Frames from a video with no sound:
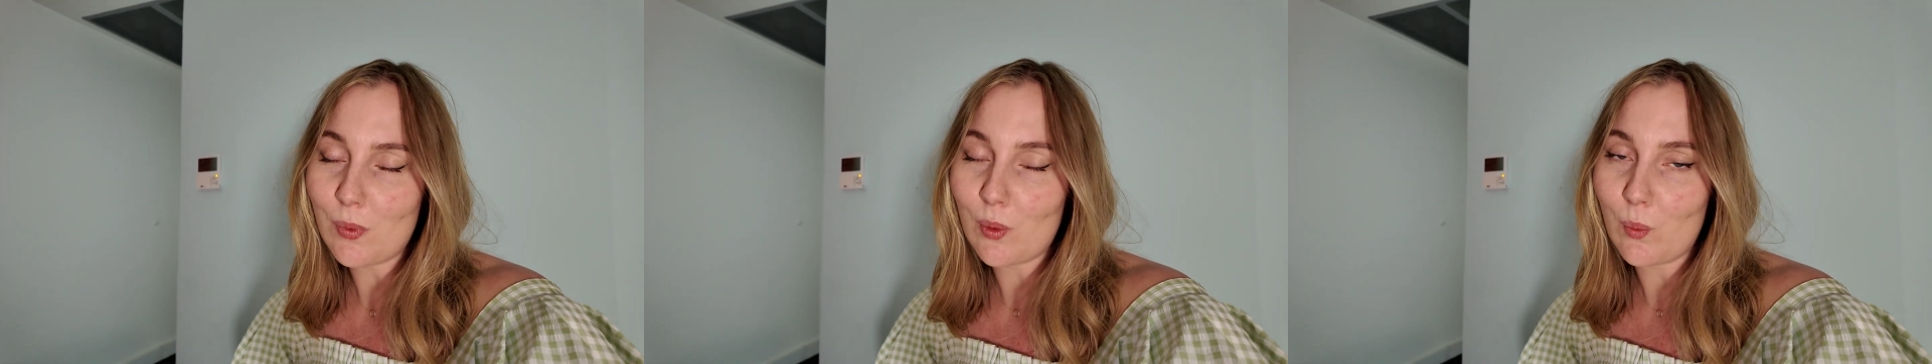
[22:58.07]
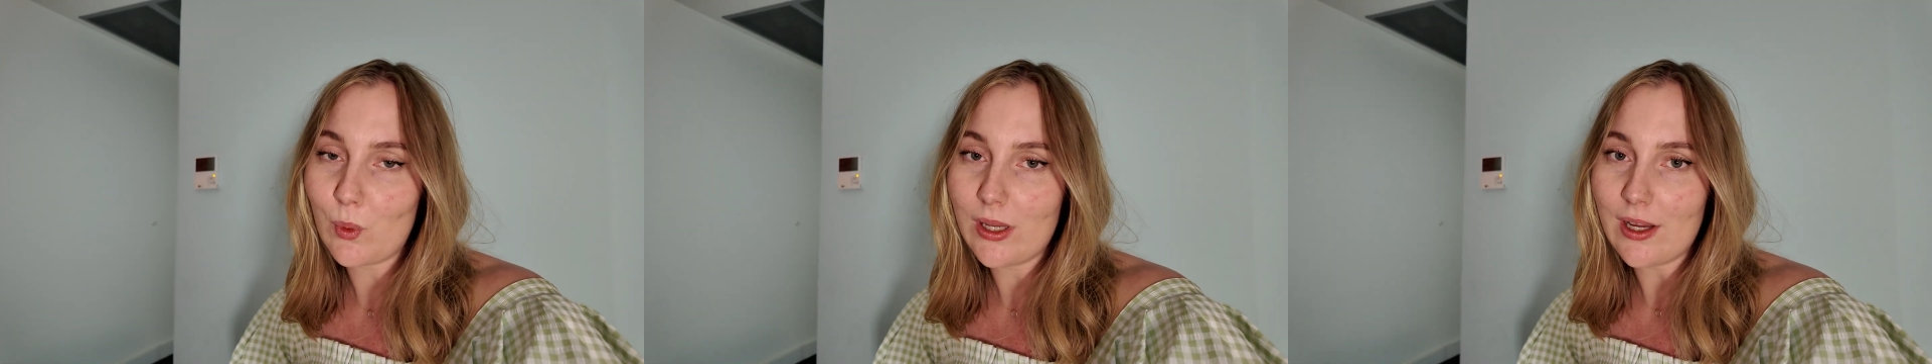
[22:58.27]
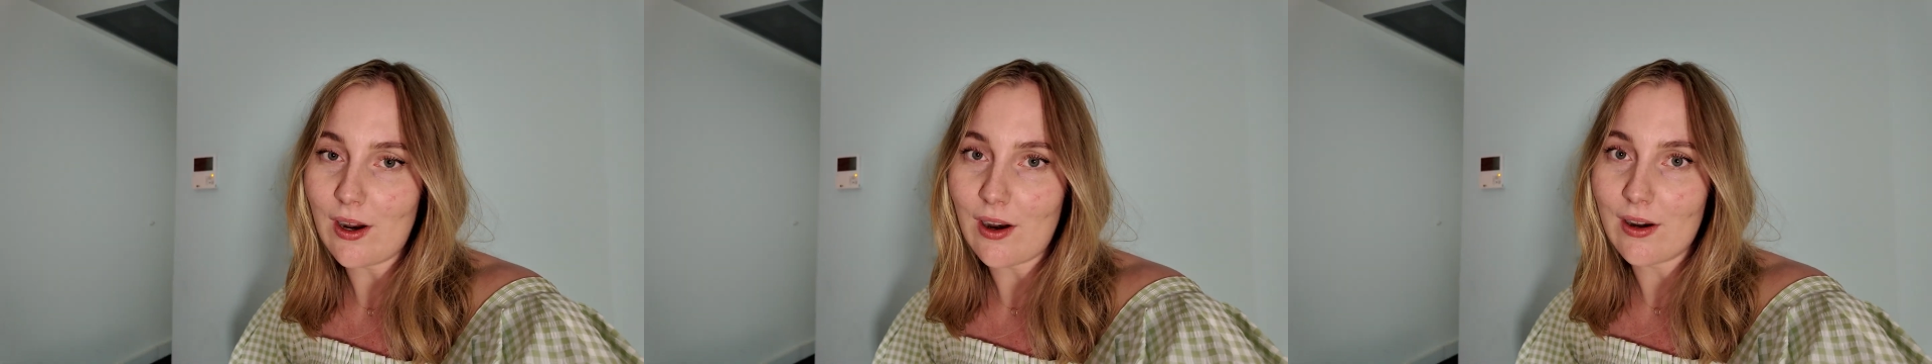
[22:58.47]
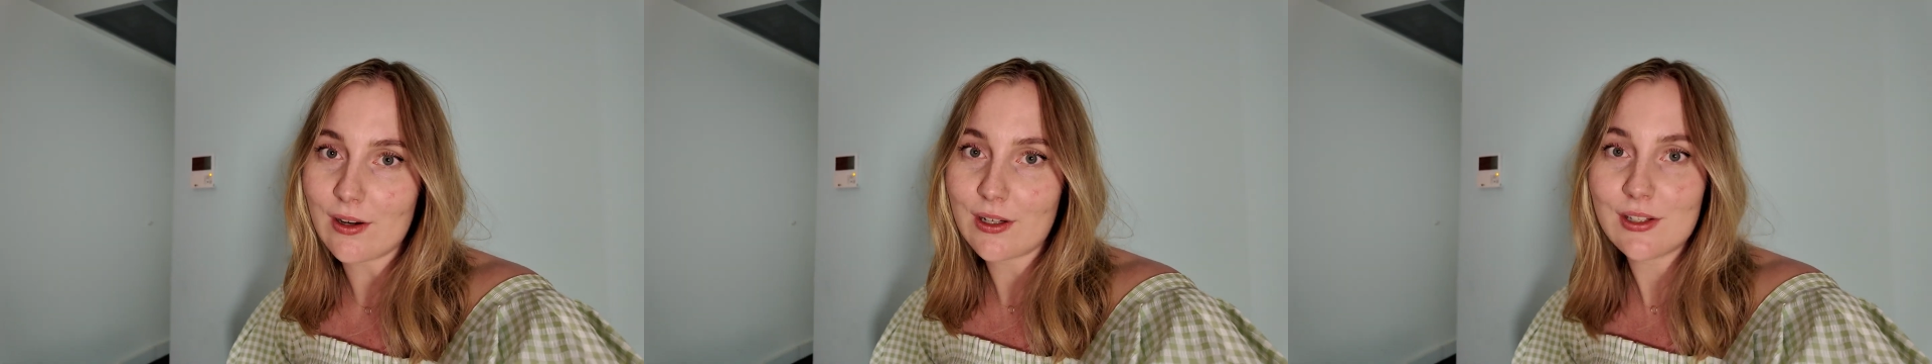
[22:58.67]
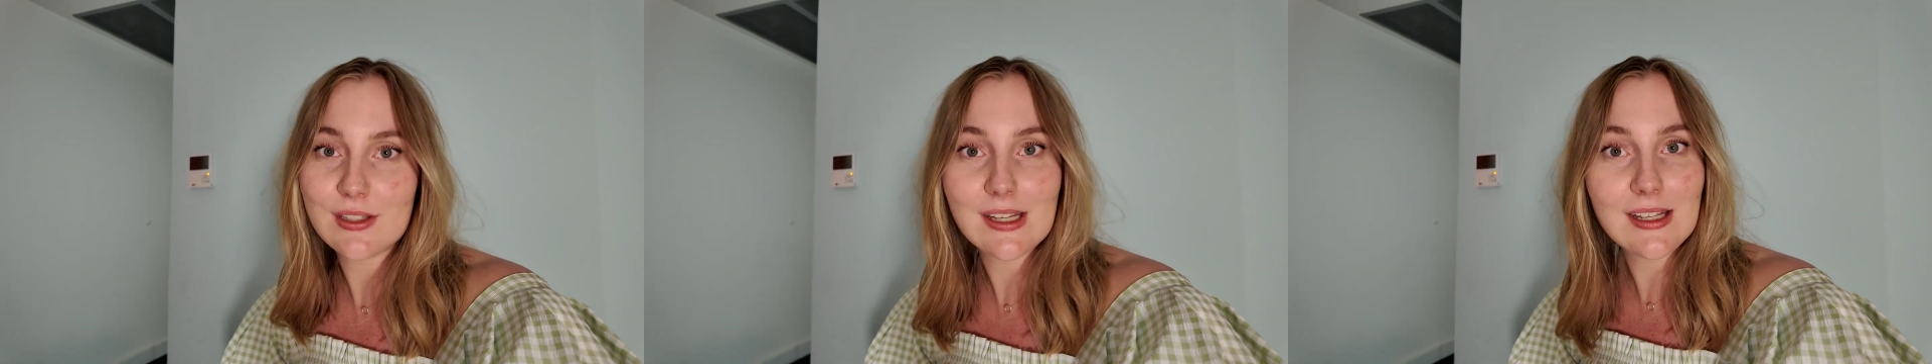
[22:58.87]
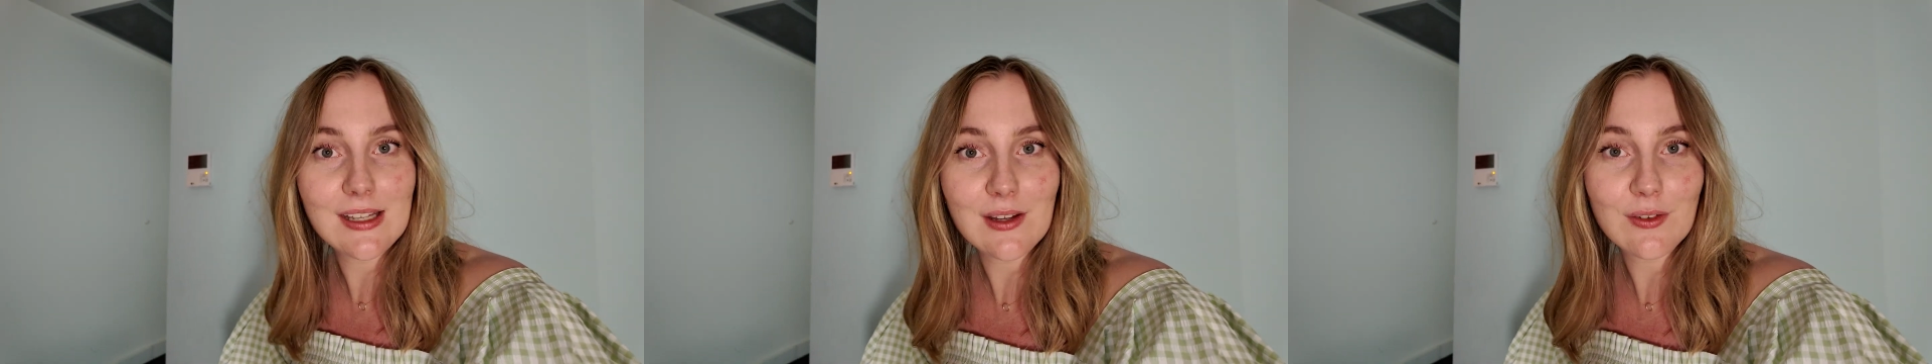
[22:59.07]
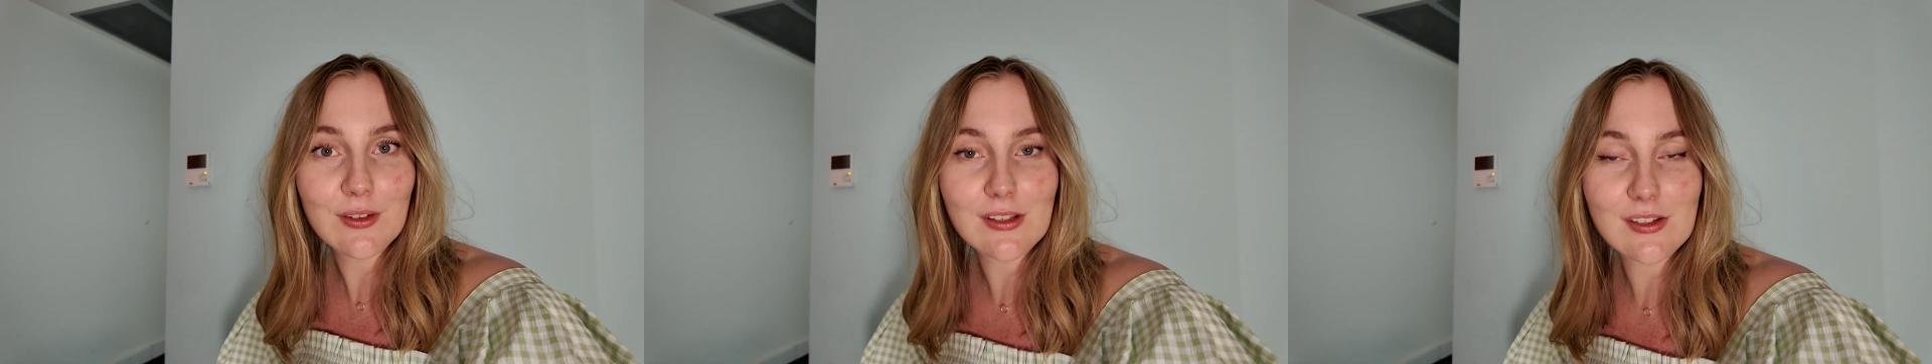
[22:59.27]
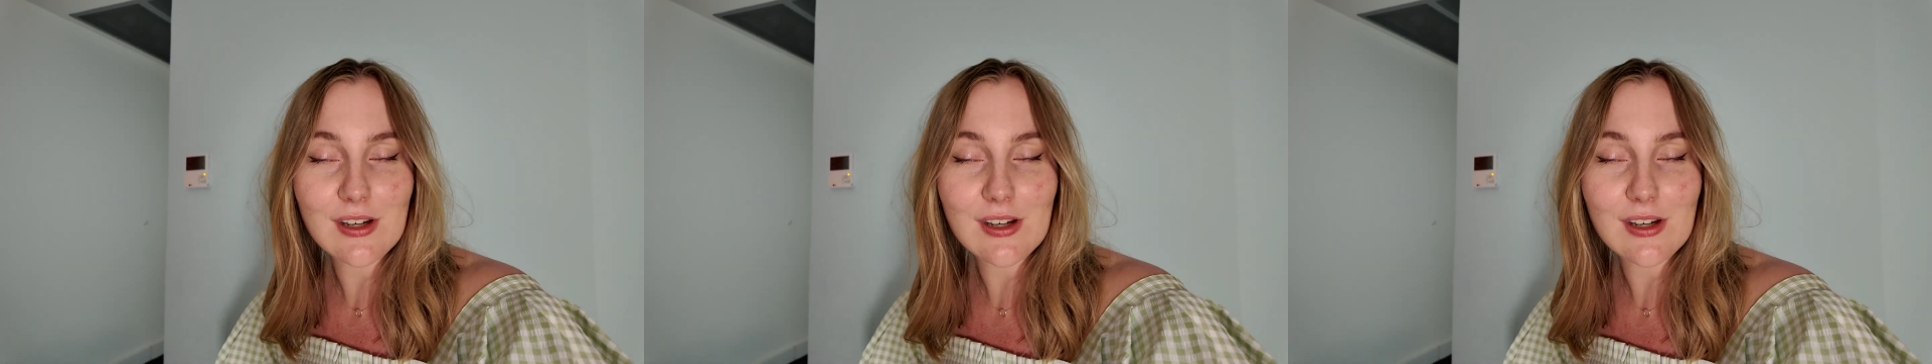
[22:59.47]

but we are continuing